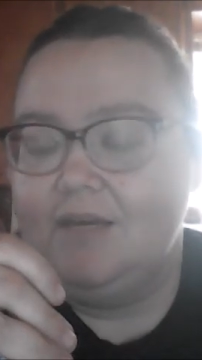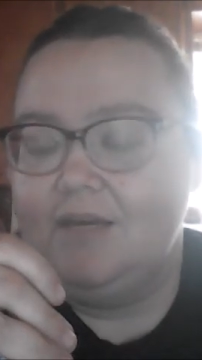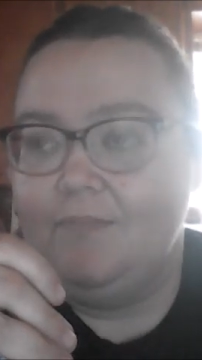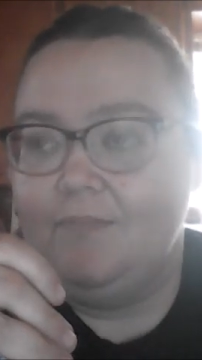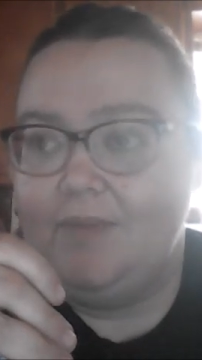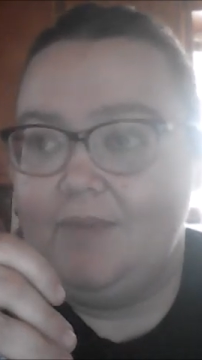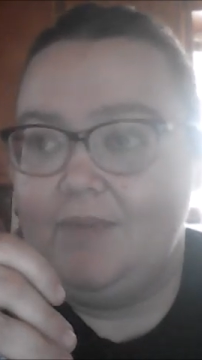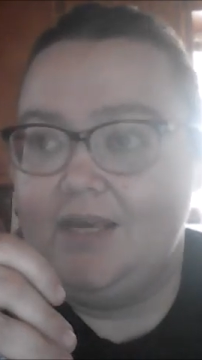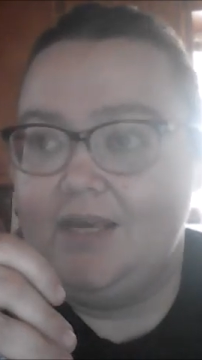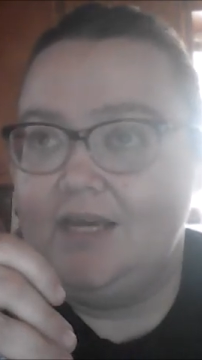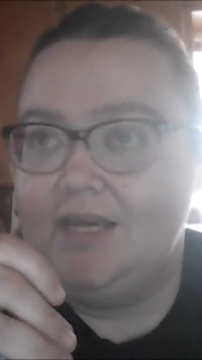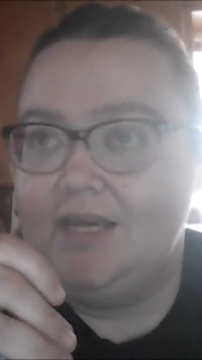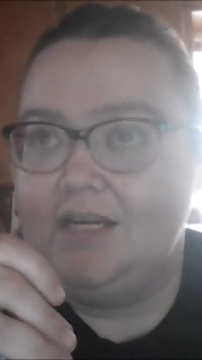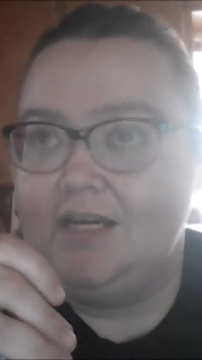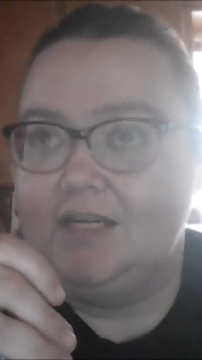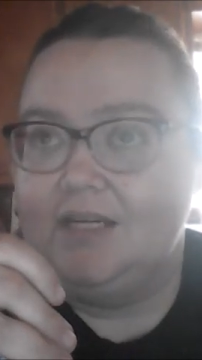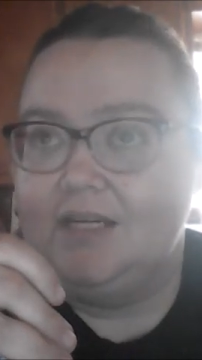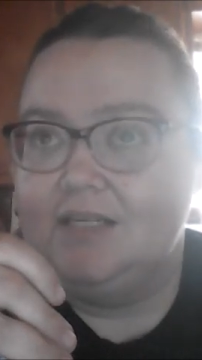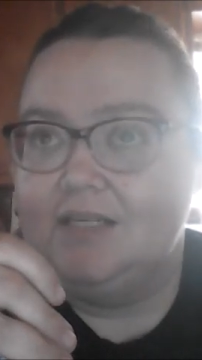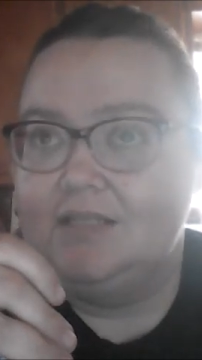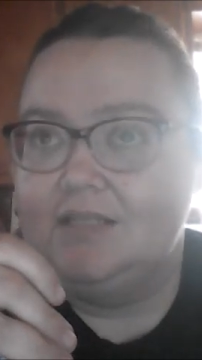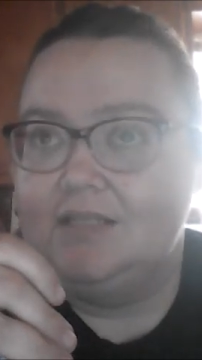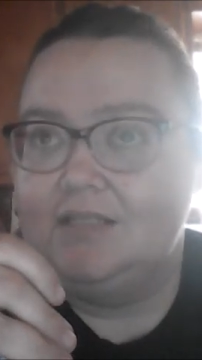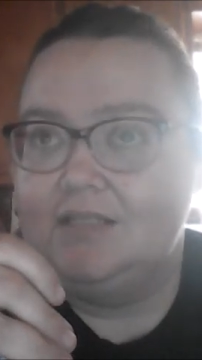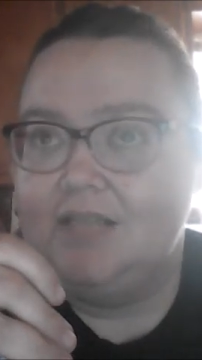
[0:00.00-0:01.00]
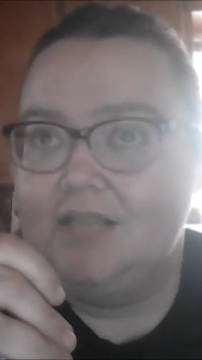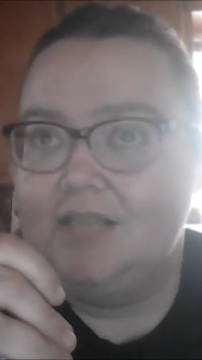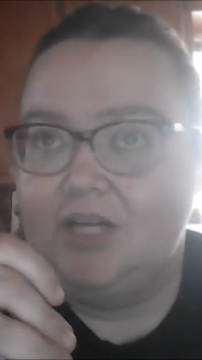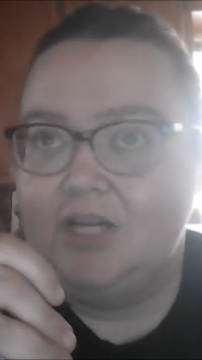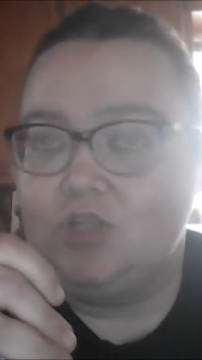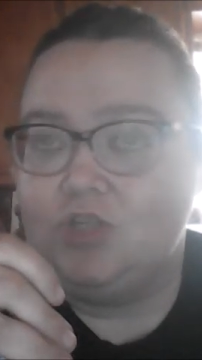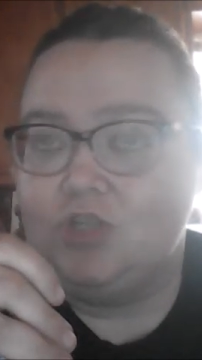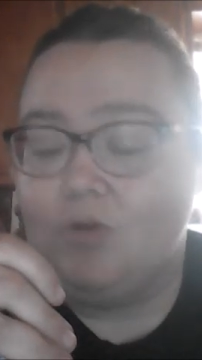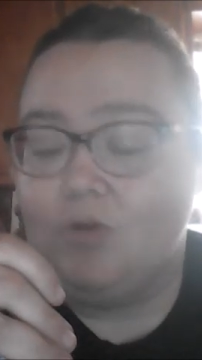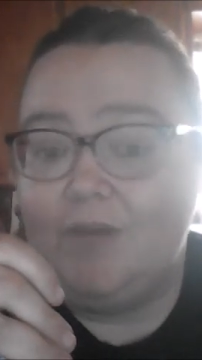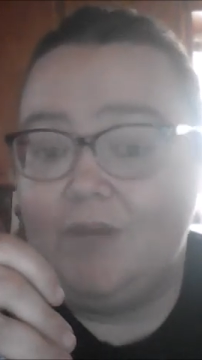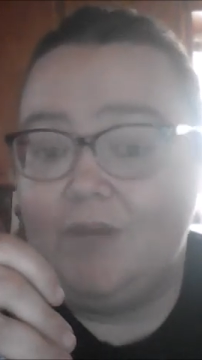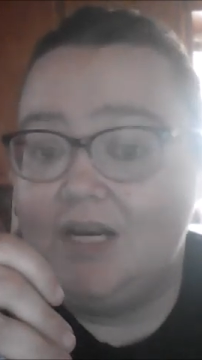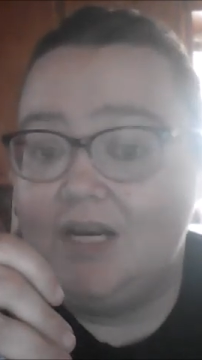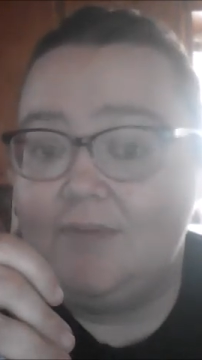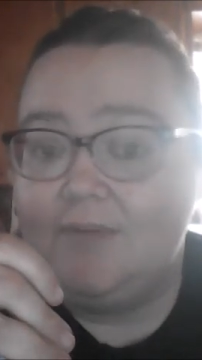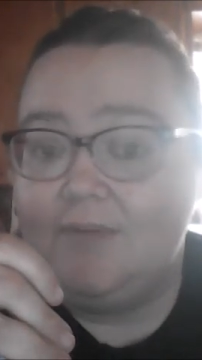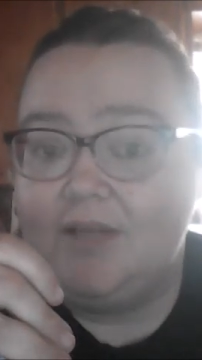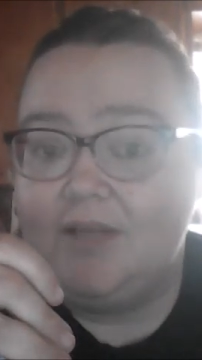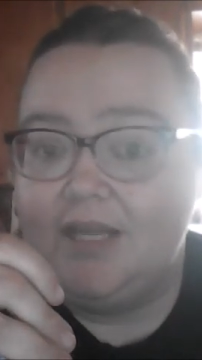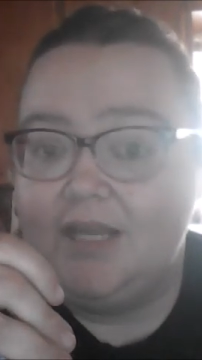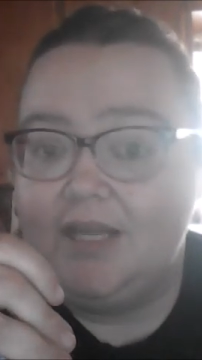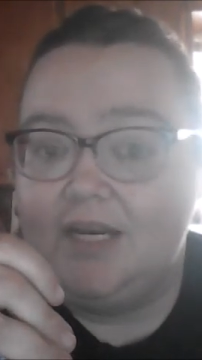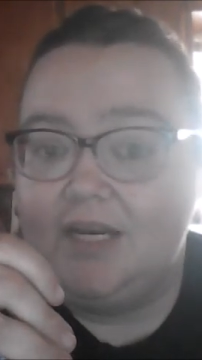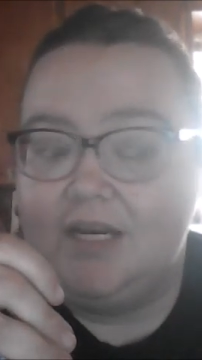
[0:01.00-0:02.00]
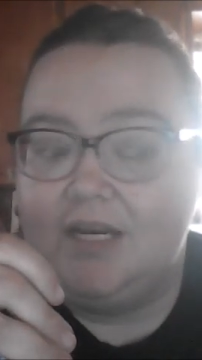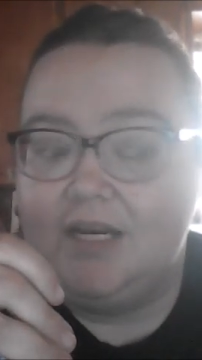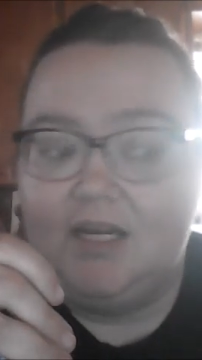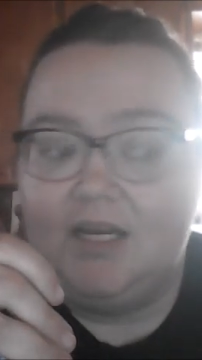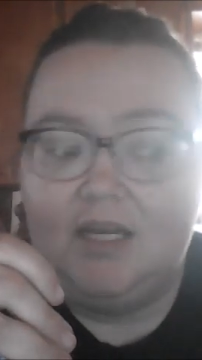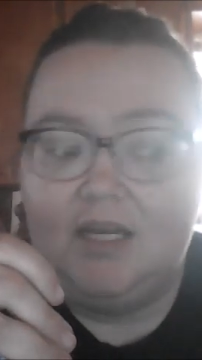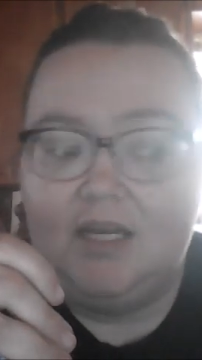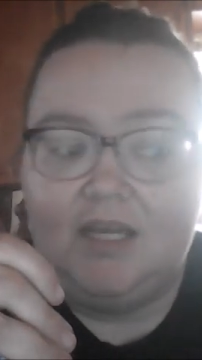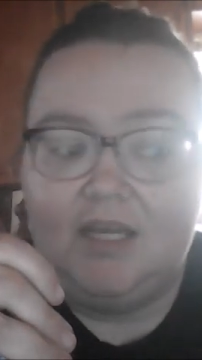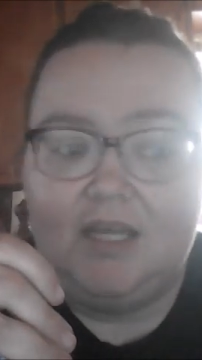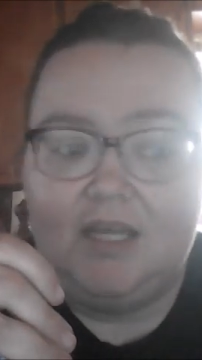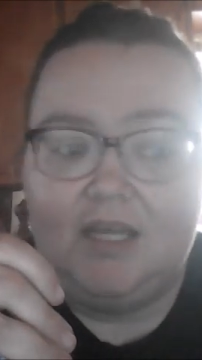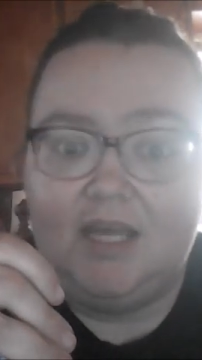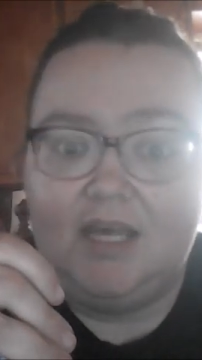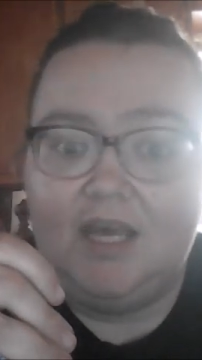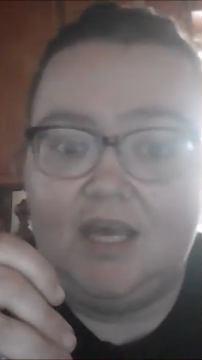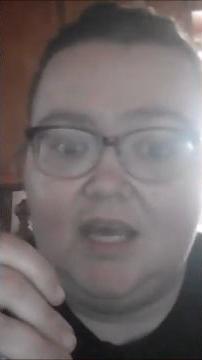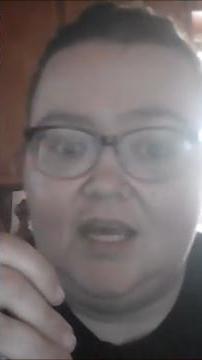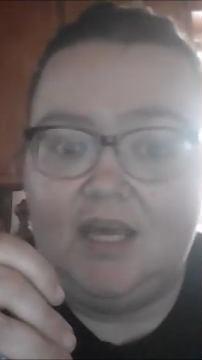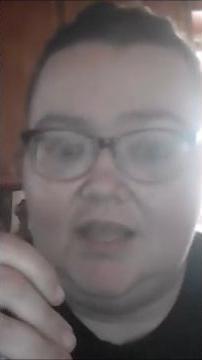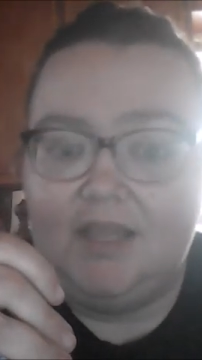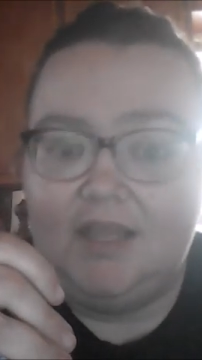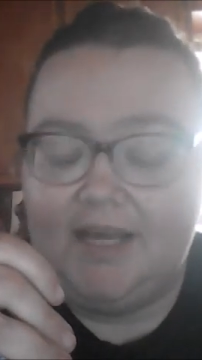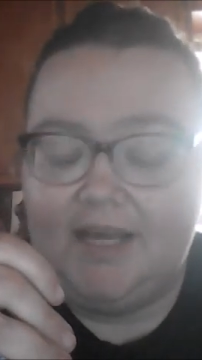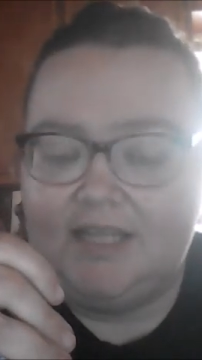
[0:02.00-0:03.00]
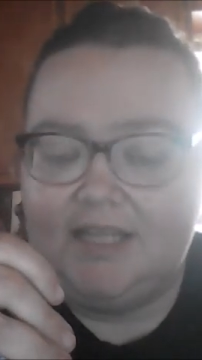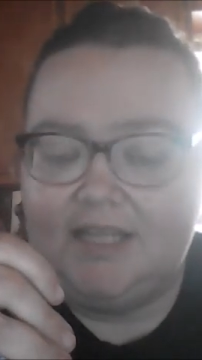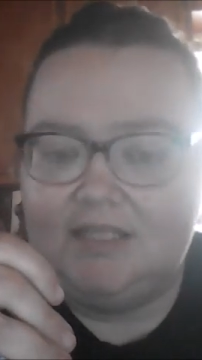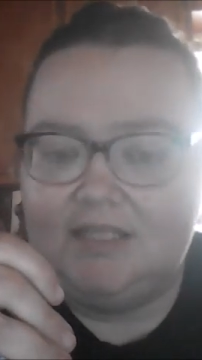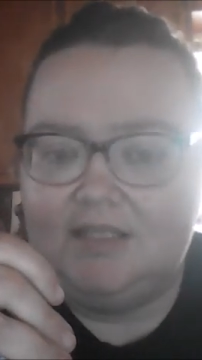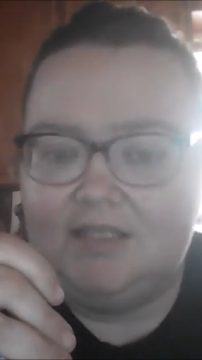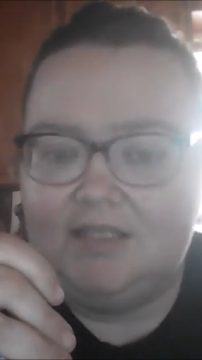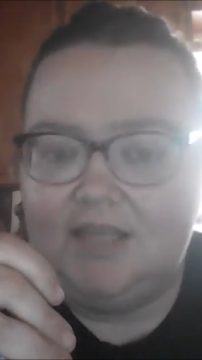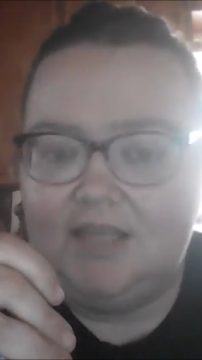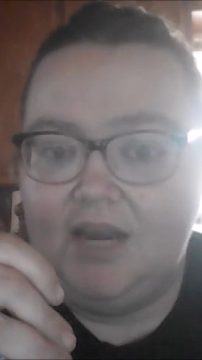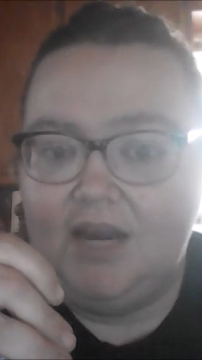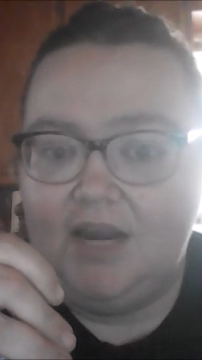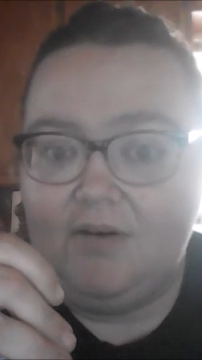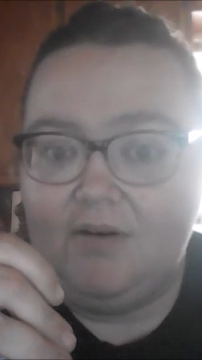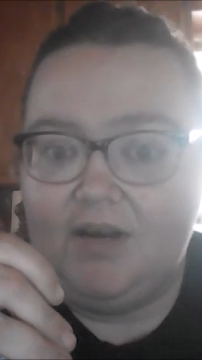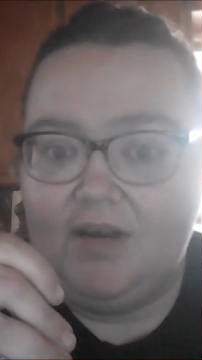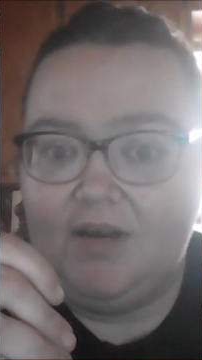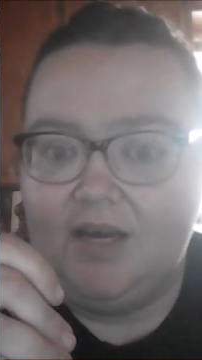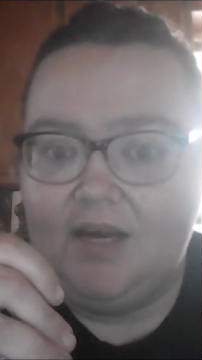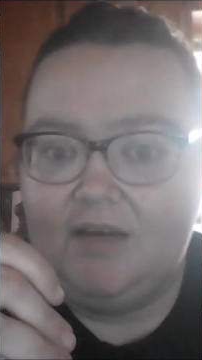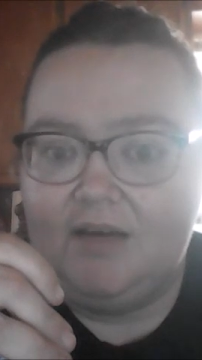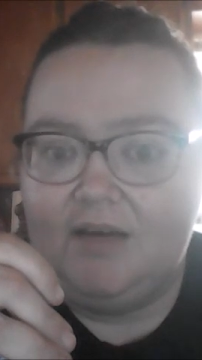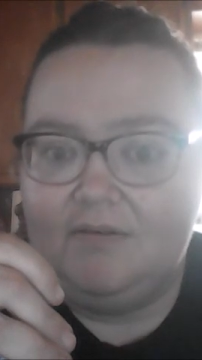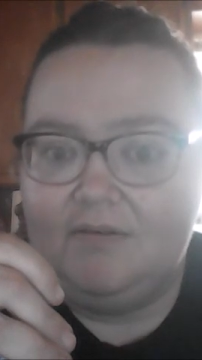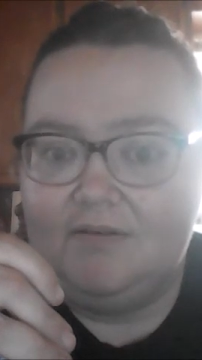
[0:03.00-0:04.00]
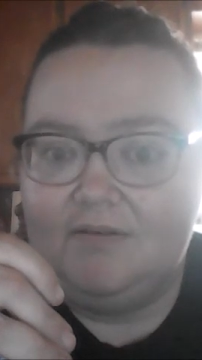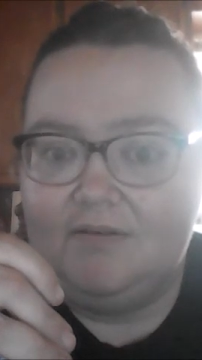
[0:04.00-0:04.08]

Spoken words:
being touched or manipulated in that area,